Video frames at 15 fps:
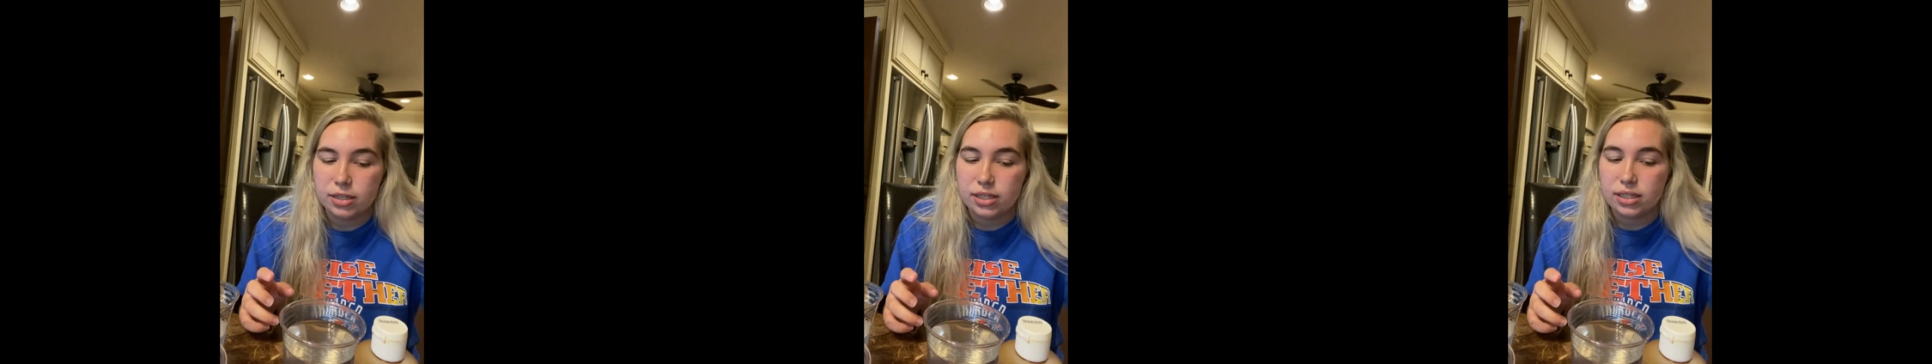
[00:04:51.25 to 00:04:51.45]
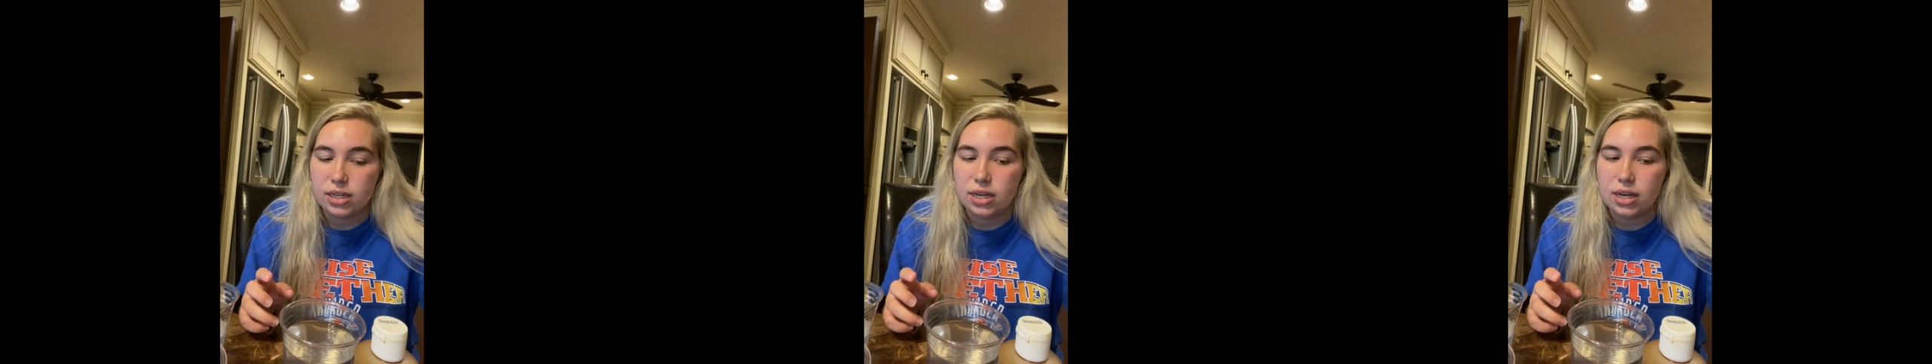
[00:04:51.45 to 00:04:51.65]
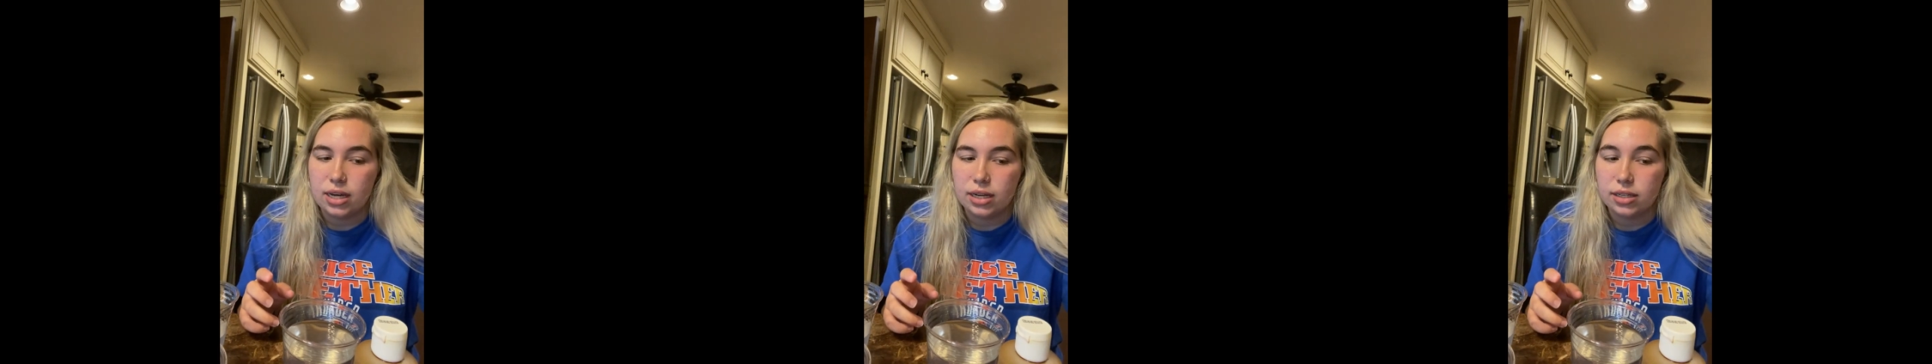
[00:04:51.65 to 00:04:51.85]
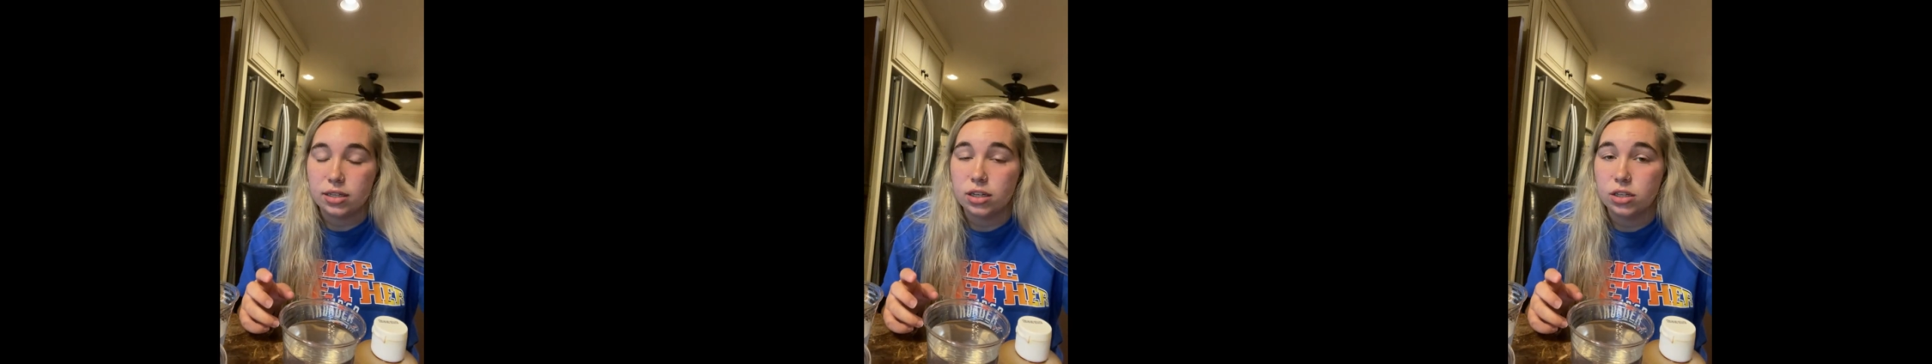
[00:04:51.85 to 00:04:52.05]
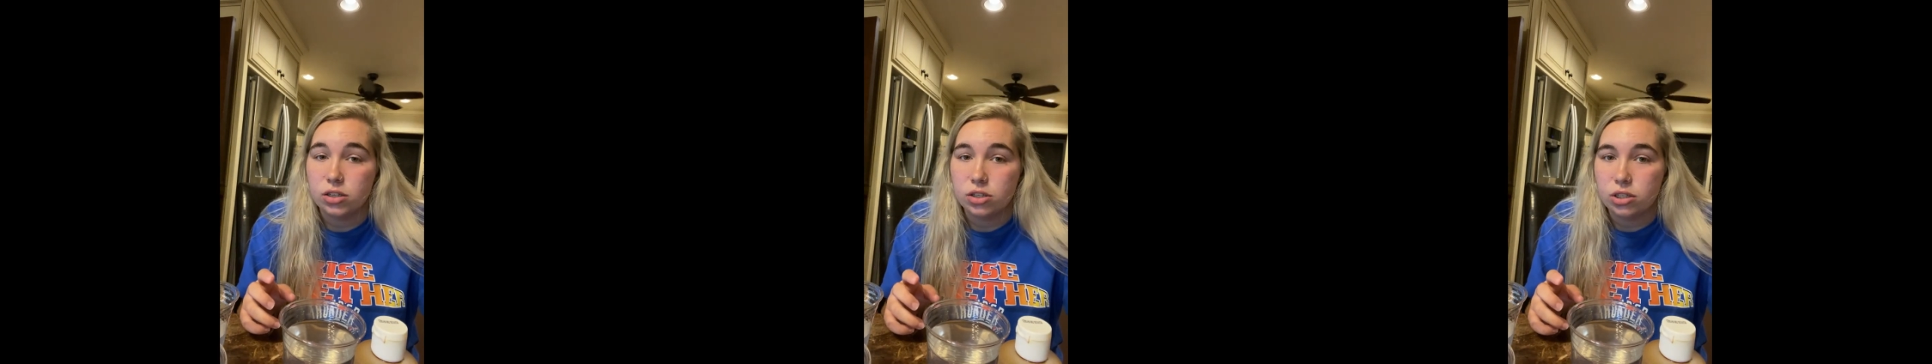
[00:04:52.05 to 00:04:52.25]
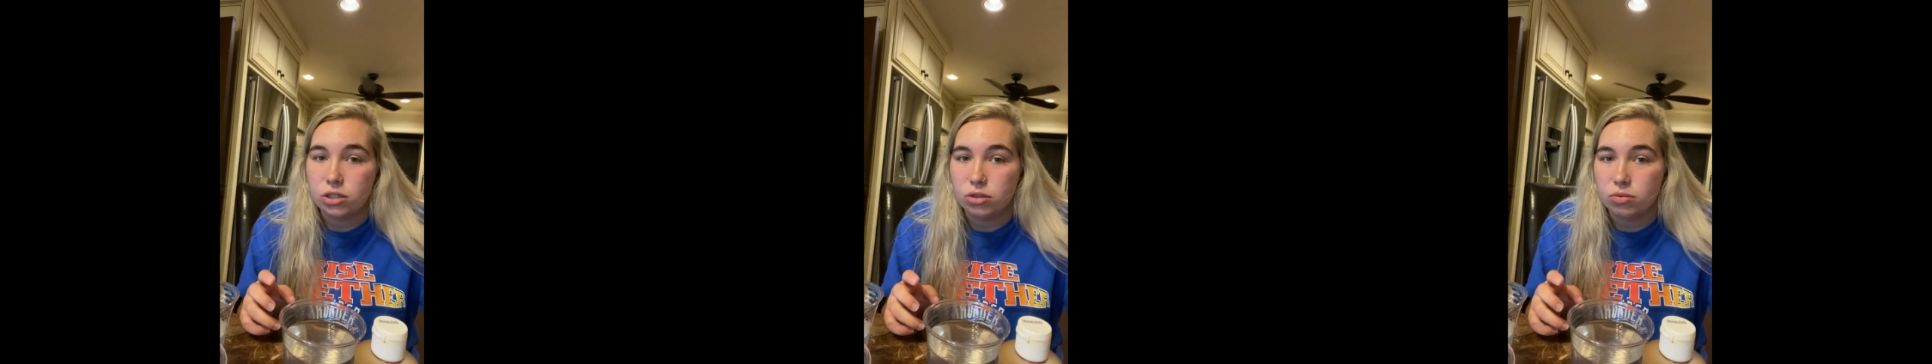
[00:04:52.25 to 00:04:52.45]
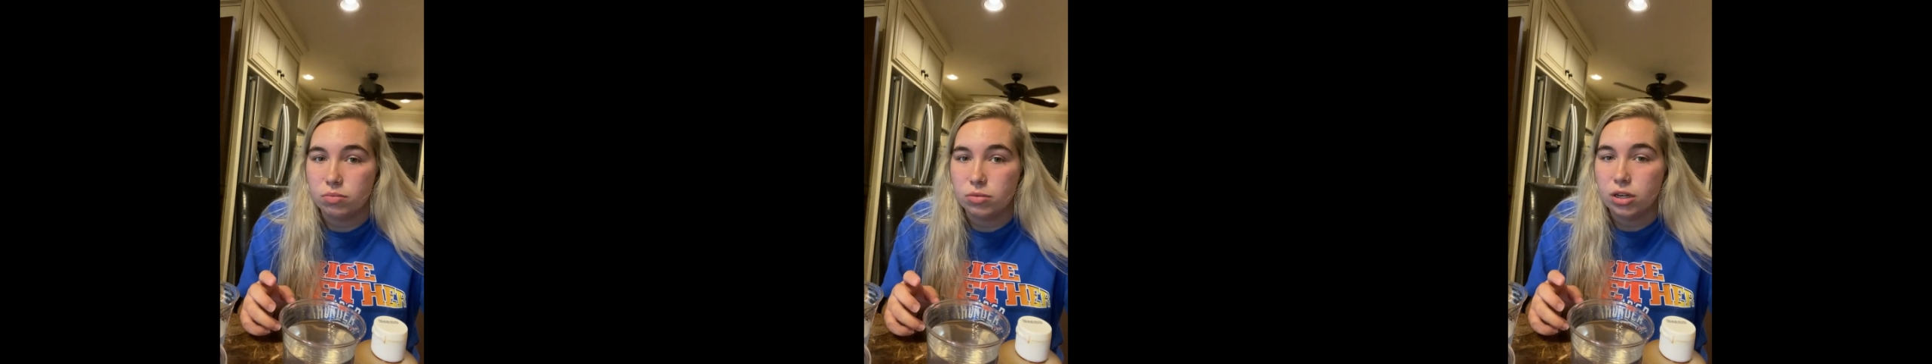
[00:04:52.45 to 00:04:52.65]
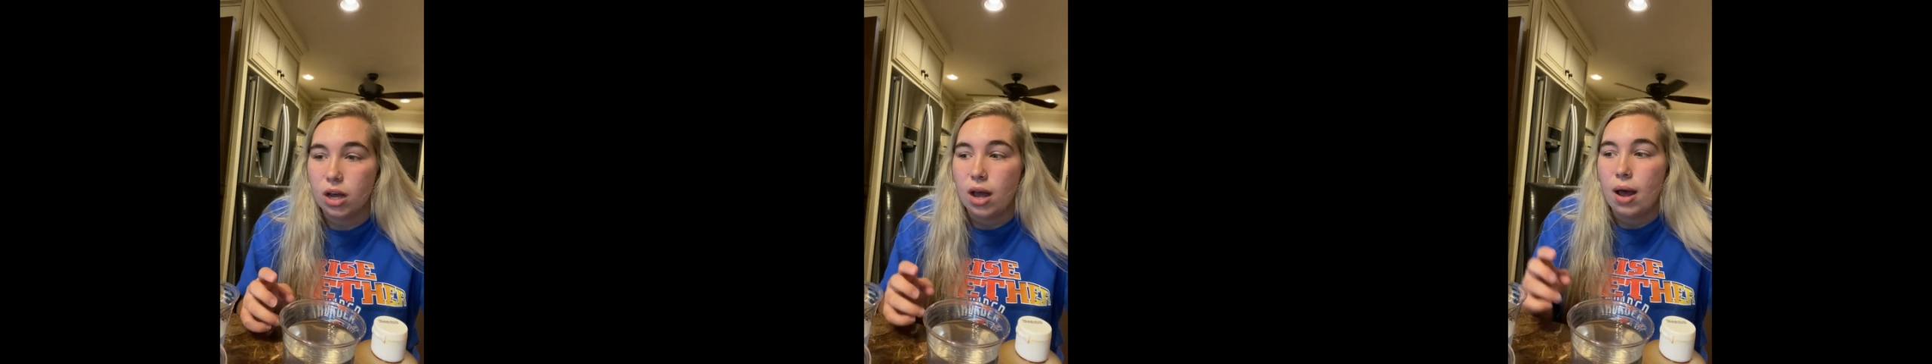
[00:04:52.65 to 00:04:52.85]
C is consumed